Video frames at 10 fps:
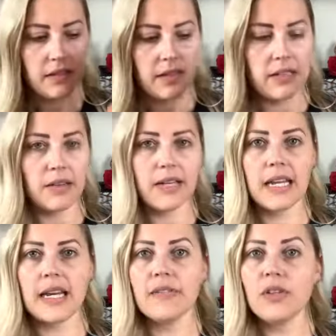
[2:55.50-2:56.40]
Now again,
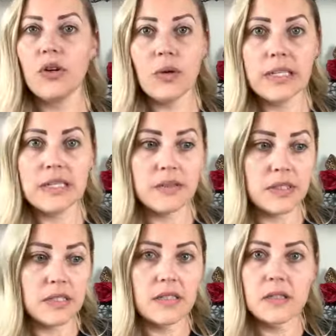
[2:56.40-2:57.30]
I have no idea
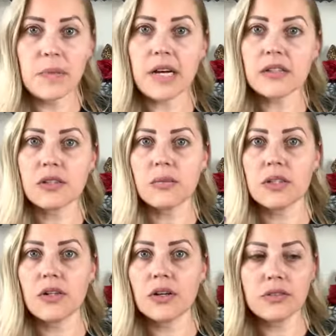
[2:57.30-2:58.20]
what's in this box, so I'm gonna
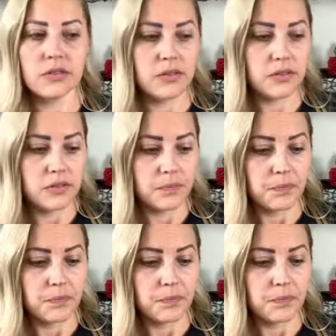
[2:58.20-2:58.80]
go through